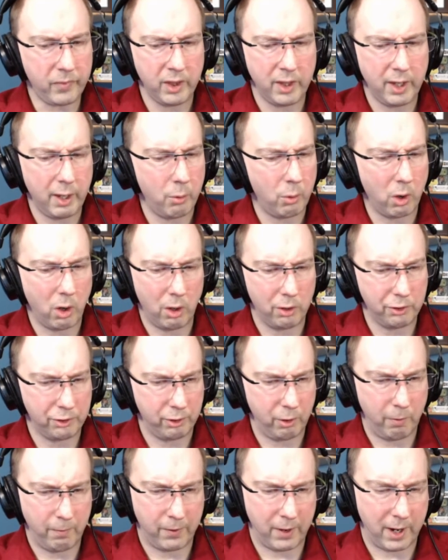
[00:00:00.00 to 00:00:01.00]
They were all
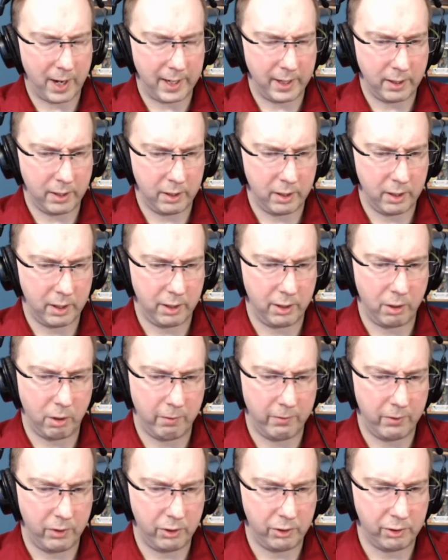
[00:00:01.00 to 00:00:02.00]
so frightened and
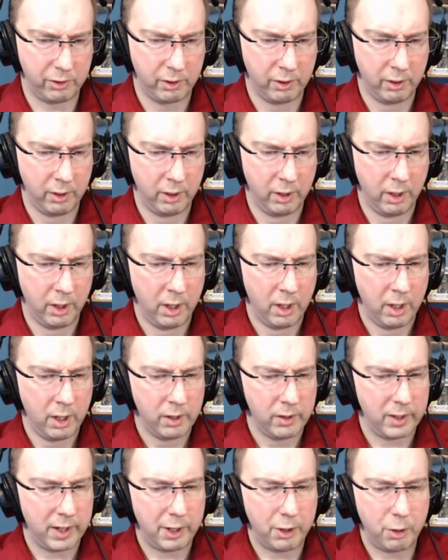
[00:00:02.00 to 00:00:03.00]
nervous
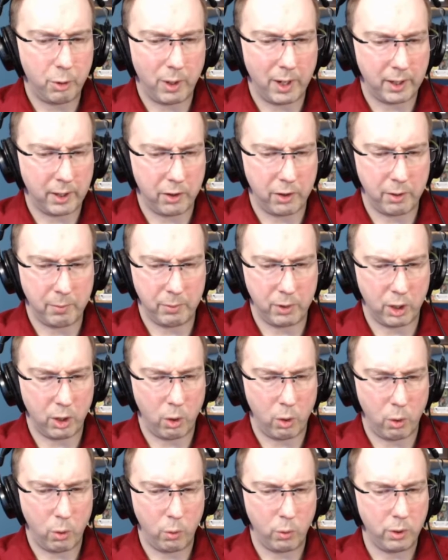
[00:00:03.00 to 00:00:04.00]
that I directed them to
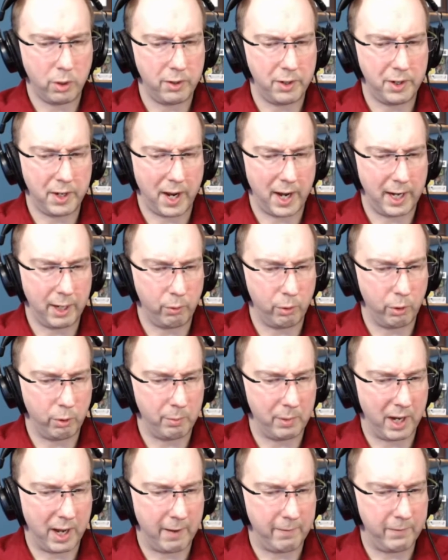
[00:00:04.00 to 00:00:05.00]
go to the dining room
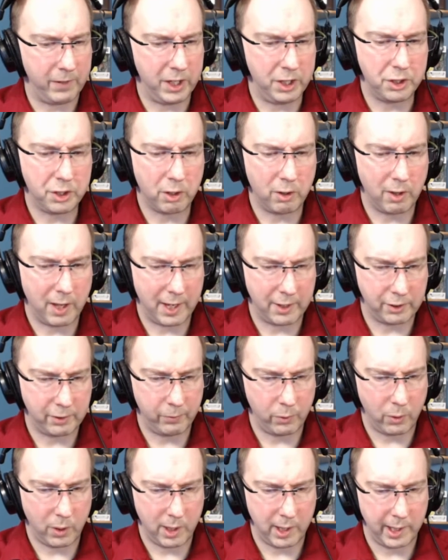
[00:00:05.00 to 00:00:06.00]
and have each a glass
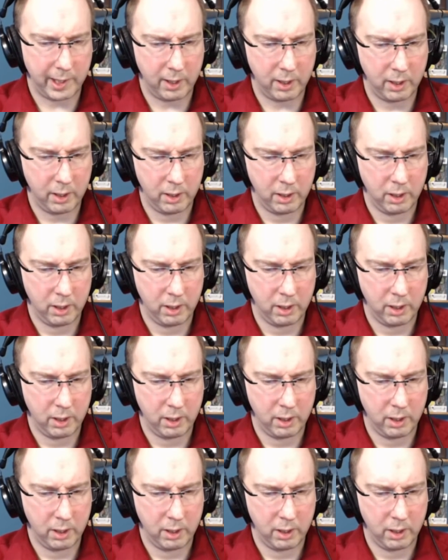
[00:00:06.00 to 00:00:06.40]
of wine.